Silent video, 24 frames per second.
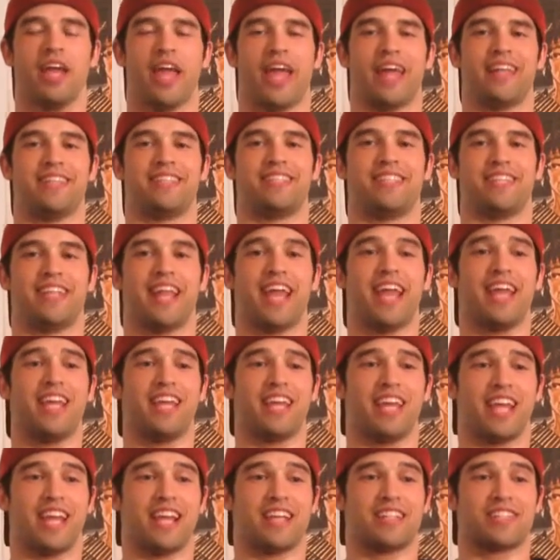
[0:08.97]
And
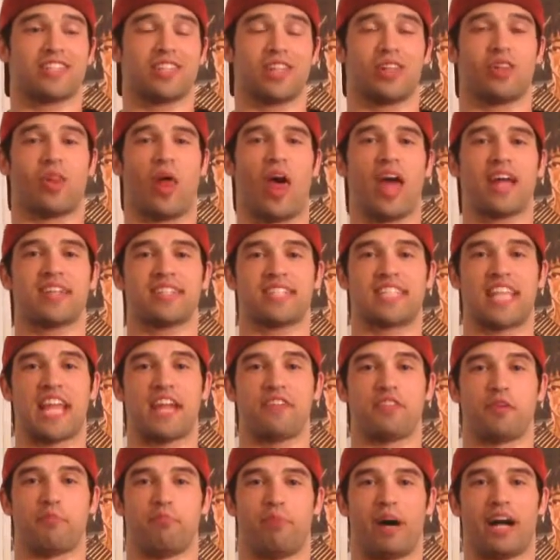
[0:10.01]
today is the last day
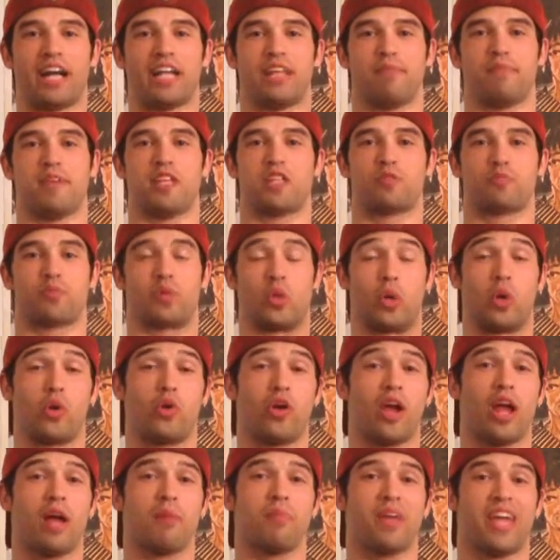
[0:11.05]
of the Body Beast
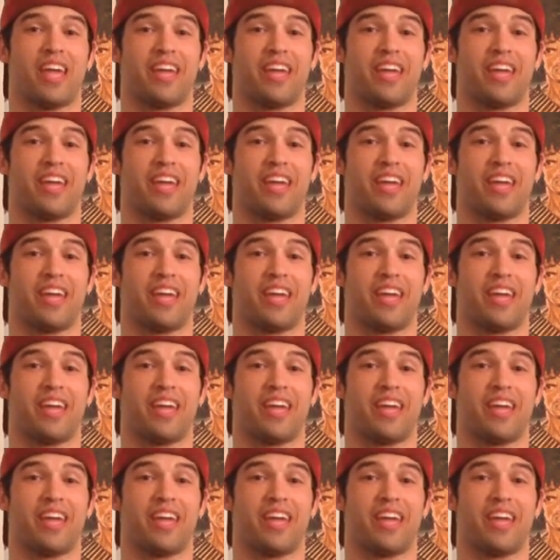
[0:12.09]
program.